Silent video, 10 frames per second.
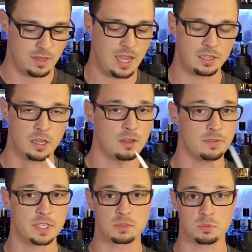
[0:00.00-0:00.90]
I love
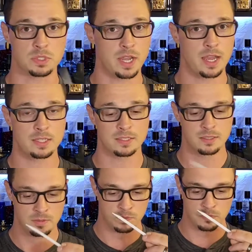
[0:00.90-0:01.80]
this one, guys.
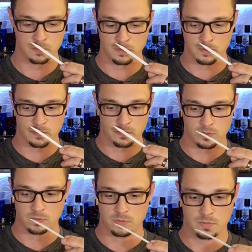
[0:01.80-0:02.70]

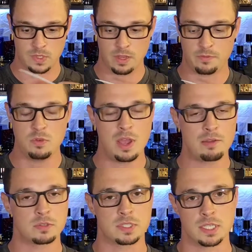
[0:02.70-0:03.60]
If you
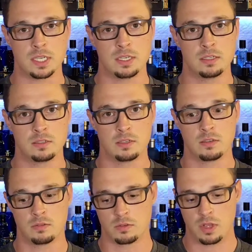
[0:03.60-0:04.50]
ever see
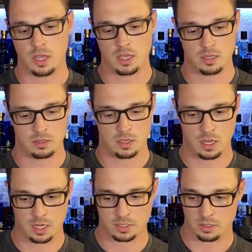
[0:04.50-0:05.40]
uh,
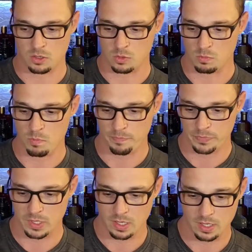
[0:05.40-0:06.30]
Lacoste L'Homme
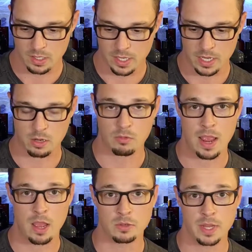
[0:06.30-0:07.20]
kicking
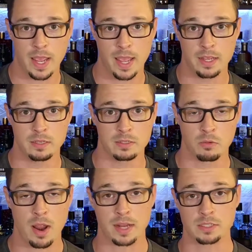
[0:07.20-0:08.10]
around at the
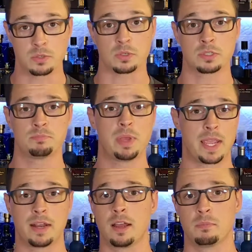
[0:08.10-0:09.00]
rack stores, pick
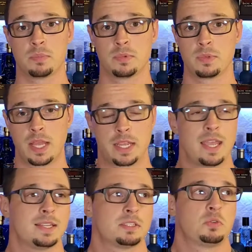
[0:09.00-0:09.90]
it up. Like
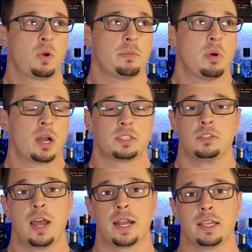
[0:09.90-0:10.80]
it's 20 bucks, you
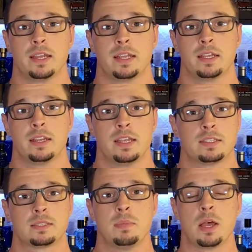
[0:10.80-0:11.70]
gotta get it. It
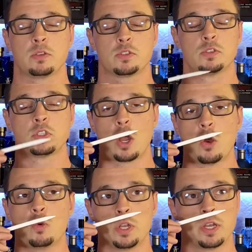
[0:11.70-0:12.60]
smells so
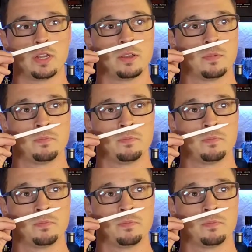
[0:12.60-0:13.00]
good.